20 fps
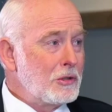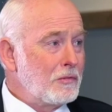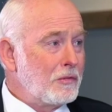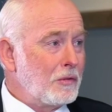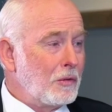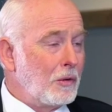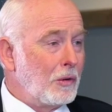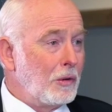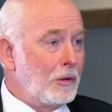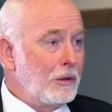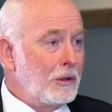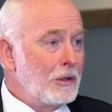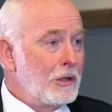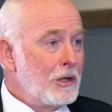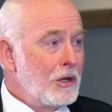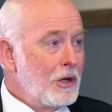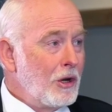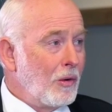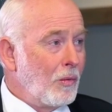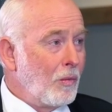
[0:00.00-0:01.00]
of all,
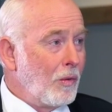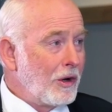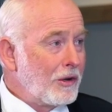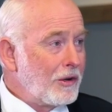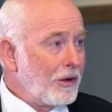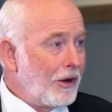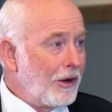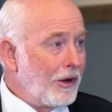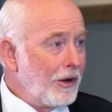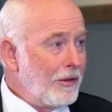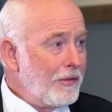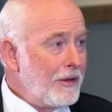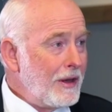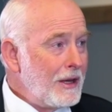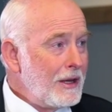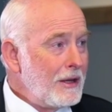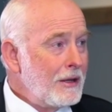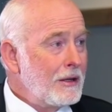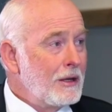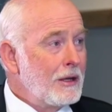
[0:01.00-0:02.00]
what are
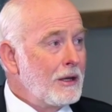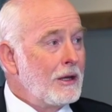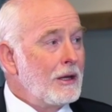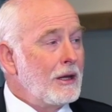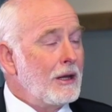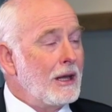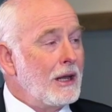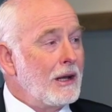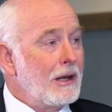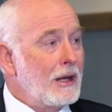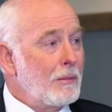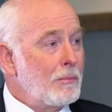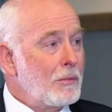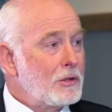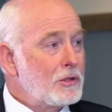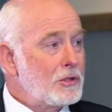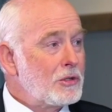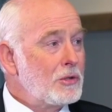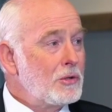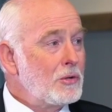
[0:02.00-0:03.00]
they? And number
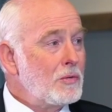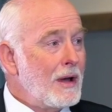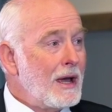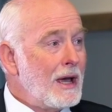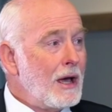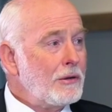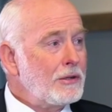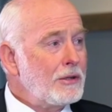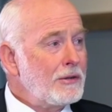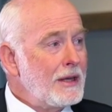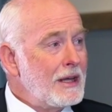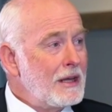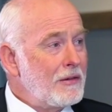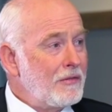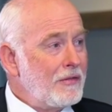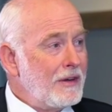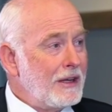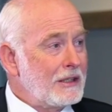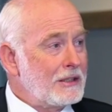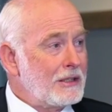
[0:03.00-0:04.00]
two, how do they
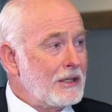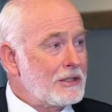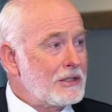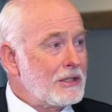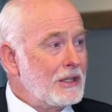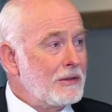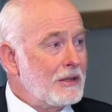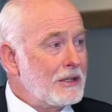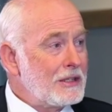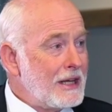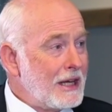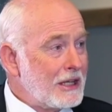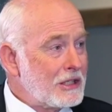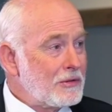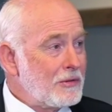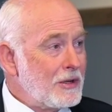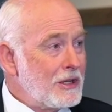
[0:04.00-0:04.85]
affect us in the tax